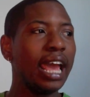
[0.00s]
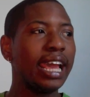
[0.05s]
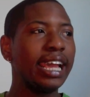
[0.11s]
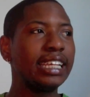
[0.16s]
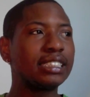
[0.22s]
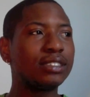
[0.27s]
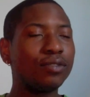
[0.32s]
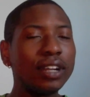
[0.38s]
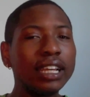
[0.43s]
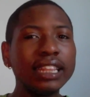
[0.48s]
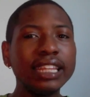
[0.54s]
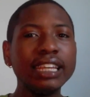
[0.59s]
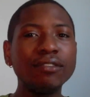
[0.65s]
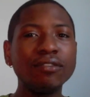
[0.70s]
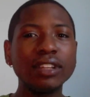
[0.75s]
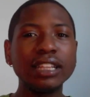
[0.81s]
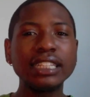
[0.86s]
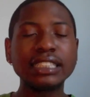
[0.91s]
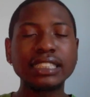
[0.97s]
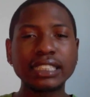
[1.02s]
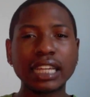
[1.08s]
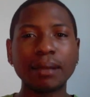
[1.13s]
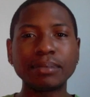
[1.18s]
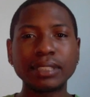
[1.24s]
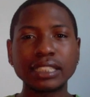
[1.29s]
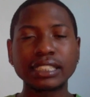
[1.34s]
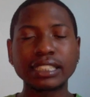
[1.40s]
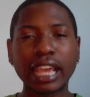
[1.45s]
he's really, really
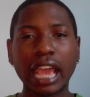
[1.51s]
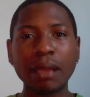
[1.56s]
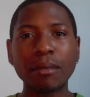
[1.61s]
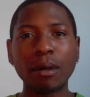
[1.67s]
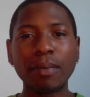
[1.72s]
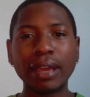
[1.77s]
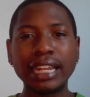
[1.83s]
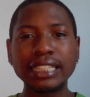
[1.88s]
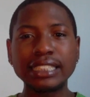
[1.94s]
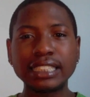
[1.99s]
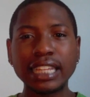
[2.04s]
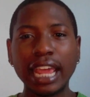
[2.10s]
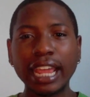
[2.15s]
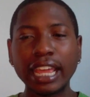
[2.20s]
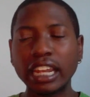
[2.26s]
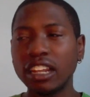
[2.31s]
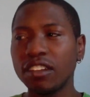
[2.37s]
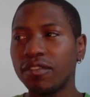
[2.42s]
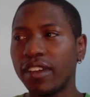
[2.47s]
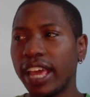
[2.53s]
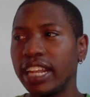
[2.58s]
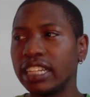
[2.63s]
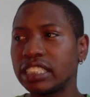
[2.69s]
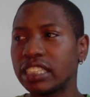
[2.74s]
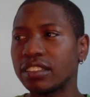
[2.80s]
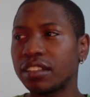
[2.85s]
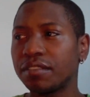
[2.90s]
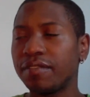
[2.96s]
stepped his game up and he's taken
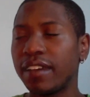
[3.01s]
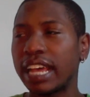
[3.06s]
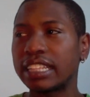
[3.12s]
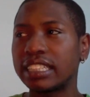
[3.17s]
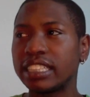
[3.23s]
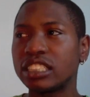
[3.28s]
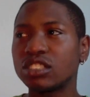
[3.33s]
advantage of the fact that